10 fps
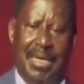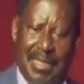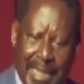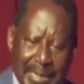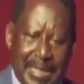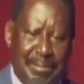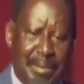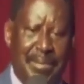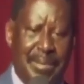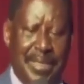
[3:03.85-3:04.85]
And that is the
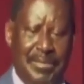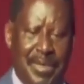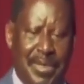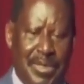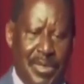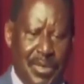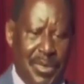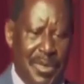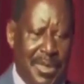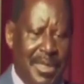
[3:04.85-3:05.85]
problem that we are going
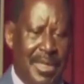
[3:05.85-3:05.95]
through.